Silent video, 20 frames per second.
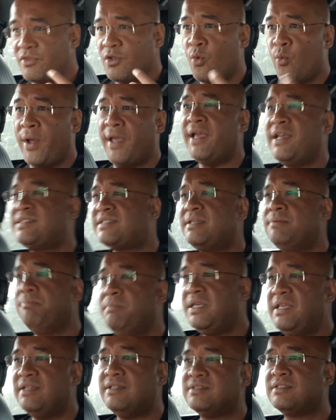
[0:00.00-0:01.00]
ways and
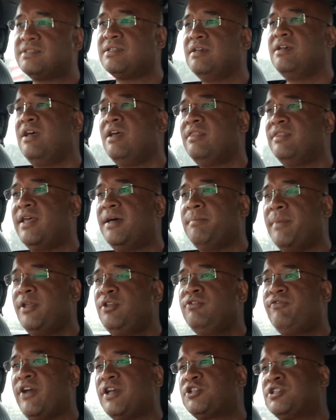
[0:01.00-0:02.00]
means that
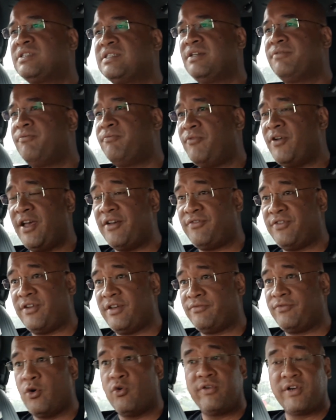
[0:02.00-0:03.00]
manufacturers
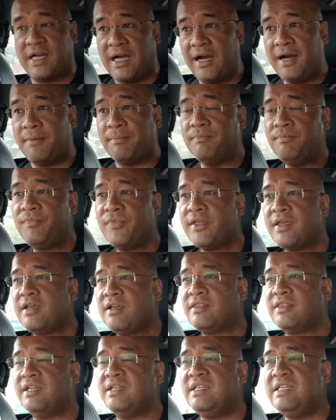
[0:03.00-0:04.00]
have overcome
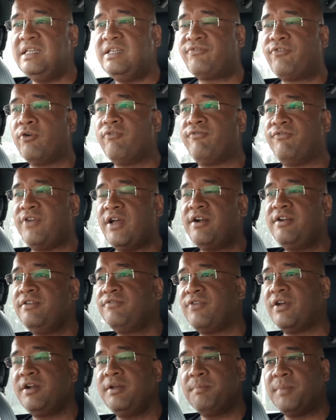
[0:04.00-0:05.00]
the need for very
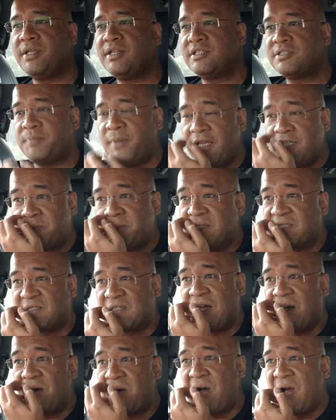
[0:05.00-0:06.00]
big displacements.
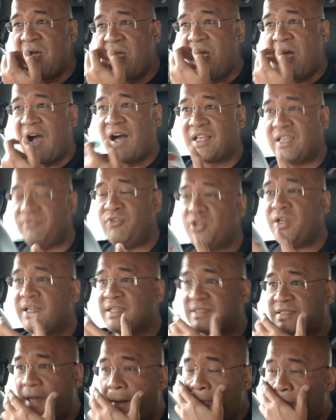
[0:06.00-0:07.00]
Now, I'll give you an
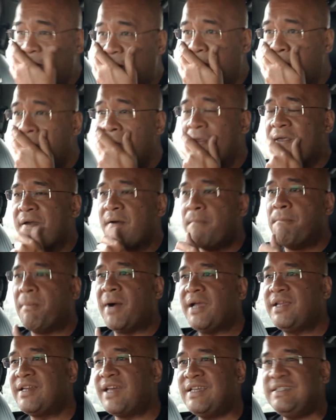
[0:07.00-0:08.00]
example.
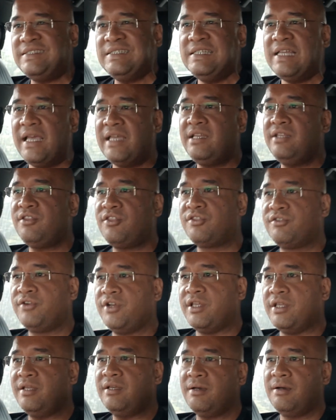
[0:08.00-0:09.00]
My
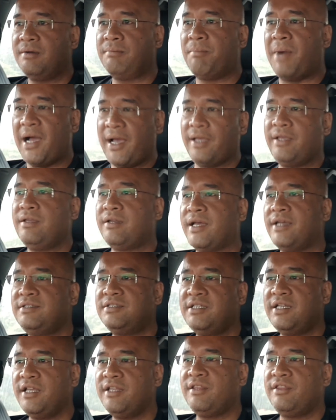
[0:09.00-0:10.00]
1983
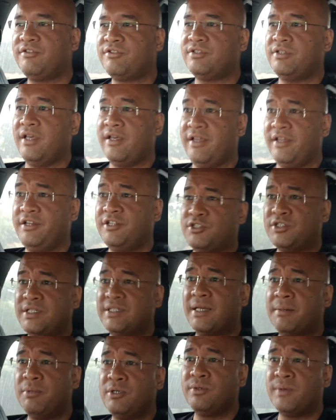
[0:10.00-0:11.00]

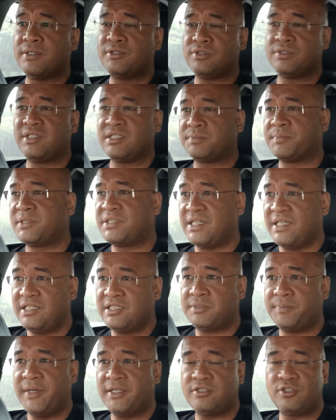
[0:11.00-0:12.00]
W126
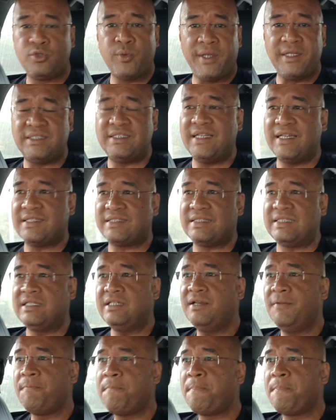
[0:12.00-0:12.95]
Mercedes-Benz 280 SE,